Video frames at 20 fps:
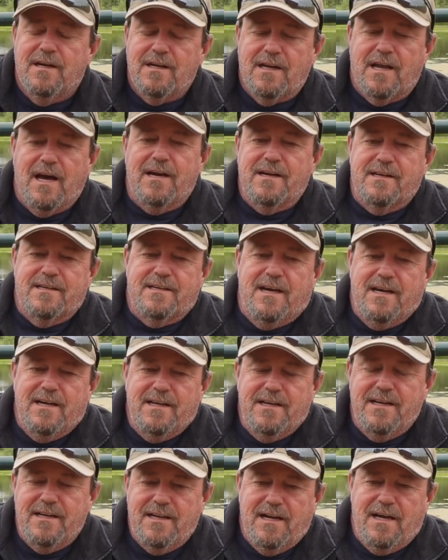Got it
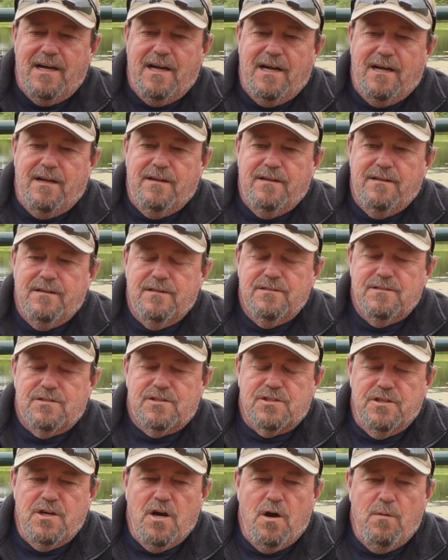done at
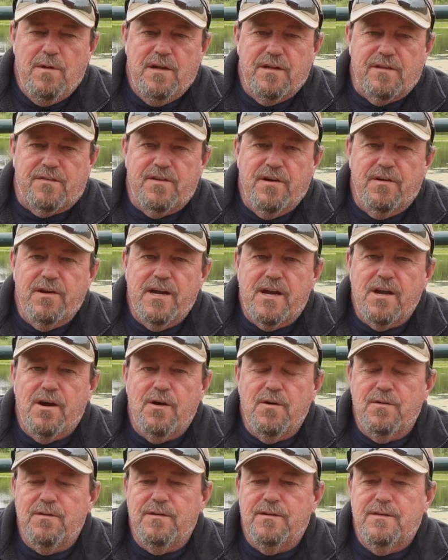Sonoma
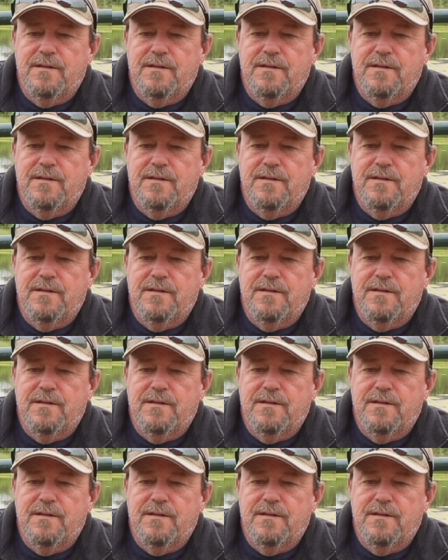Cerakote.